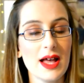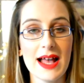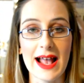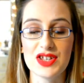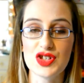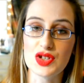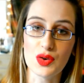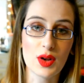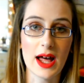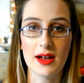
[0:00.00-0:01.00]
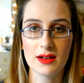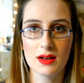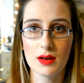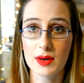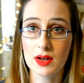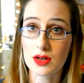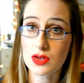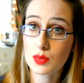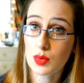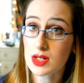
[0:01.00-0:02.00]
It's just all out... Oh my gosh,
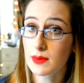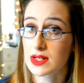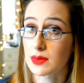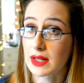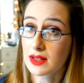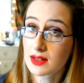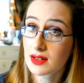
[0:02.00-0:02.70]
what am I doing?